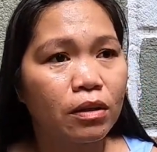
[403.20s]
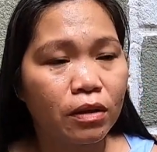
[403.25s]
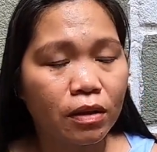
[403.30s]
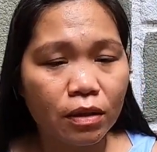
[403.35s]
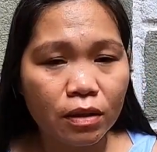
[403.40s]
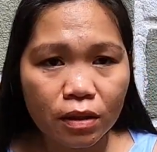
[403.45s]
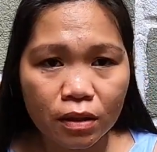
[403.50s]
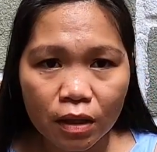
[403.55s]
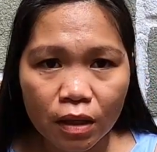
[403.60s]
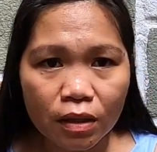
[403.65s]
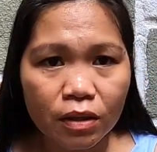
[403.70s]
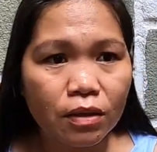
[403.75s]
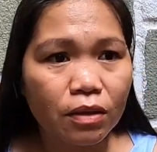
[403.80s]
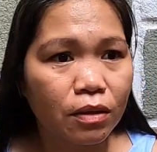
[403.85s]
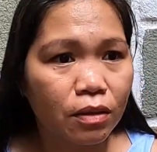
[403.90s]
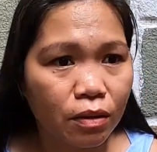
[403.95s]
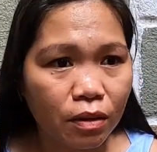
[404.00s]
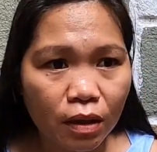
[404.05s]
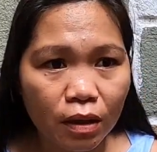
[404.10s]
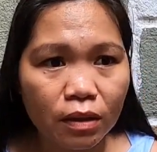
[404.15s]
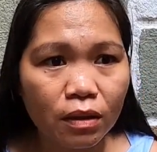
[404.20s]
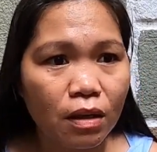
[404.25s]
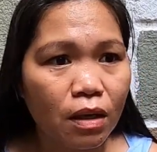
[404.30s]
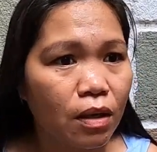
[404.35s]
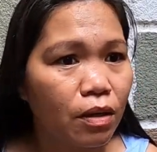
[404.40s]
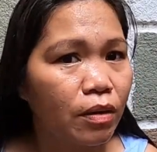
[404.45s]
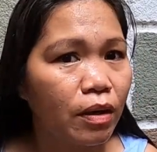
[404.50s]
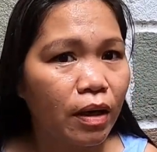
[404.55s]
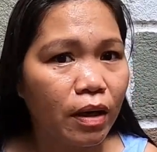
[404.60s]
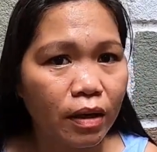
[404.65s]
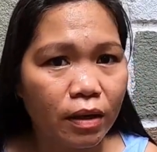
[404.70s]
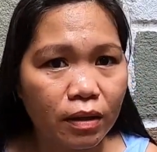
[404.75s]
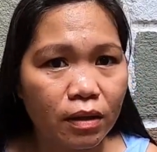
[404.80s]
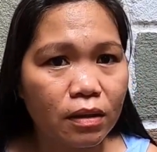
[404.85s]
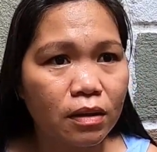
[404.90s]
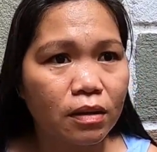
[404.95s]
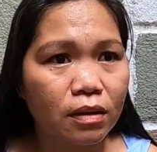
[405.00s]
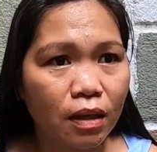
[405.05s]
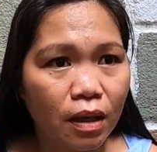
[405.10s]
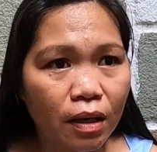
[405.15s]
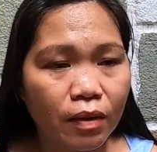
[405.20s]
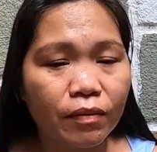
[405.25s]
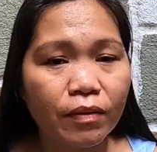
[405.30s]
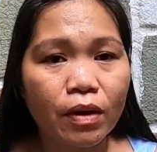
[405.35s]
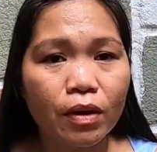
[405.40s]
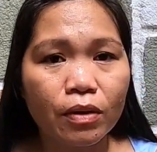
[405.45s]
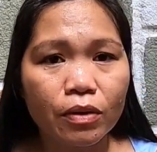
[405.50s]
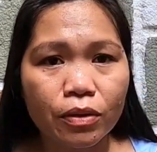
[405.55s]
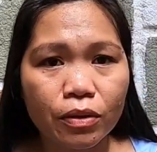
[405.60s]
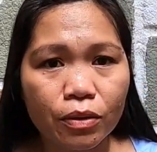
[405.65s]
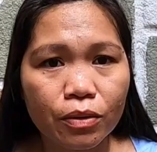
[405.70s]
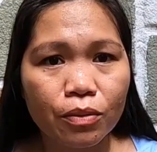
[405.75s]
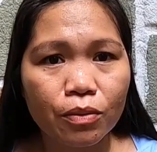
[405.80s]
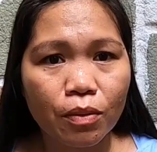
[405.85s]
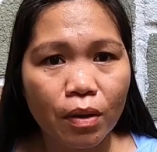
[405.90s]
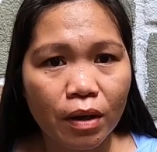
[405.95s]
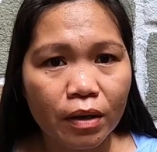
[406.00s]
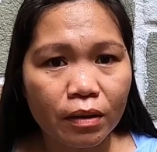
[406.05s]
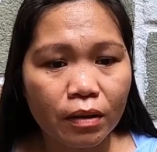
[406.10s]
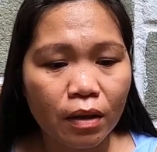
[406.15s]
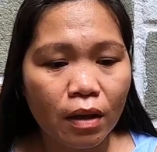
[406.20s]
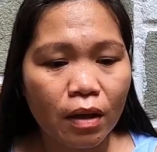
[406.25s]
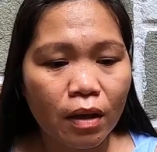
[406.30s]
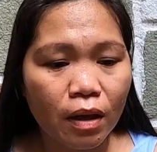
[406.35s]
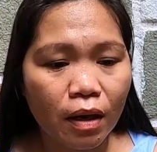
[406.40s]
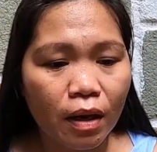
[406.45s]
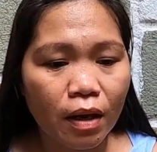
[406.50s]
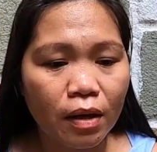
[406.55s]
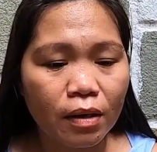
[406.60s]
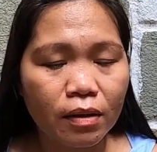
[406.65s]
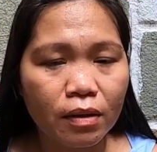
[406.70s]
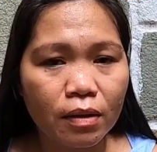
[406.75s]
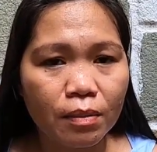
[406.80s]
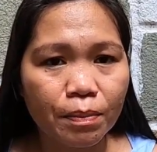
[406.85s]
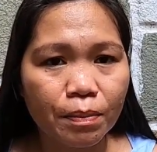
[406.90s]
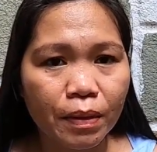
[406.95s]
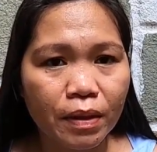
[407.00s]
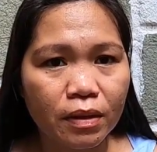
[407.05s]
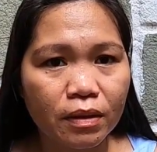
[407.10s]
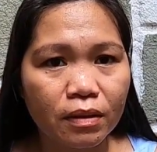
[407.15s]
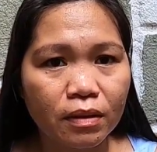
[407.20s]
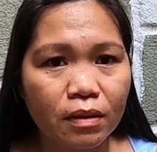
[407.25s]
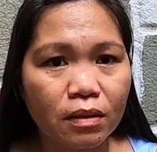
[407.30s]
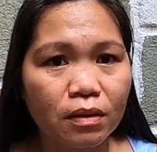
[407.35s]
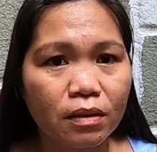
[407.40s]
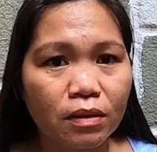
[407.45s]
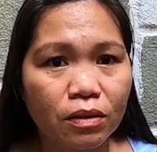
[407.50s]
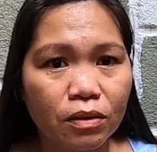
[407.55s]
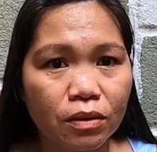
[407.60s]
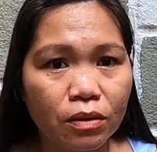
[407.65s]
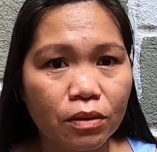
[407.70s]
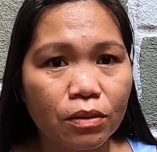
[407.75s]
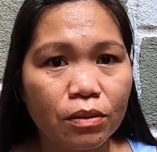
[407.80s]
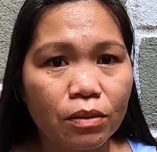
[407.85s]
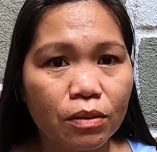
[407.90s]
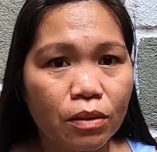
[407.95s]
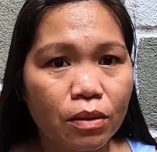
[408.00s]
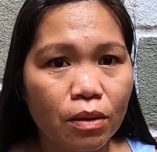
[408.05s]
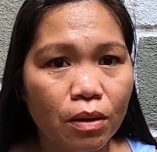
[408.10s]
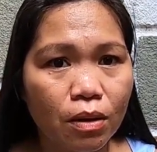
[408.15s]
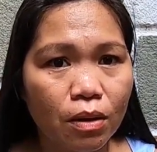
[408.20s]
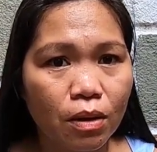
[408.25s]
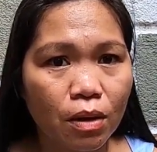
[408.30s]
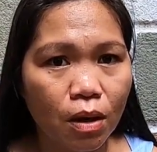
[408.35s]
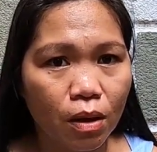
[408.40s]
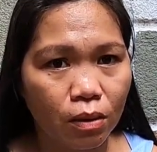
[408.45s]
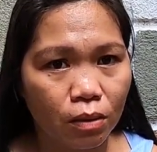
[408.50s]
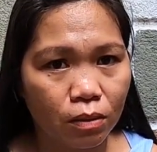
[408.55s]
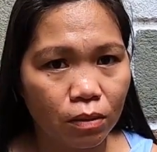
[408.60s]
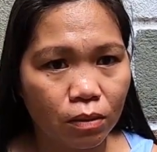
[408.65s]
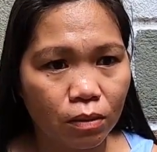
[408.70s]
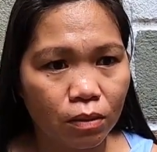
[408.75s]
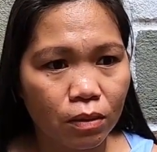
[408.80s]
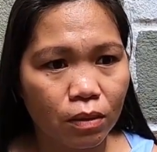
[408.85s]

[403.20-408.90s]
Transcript: They said you can go anytime you want, any places you go.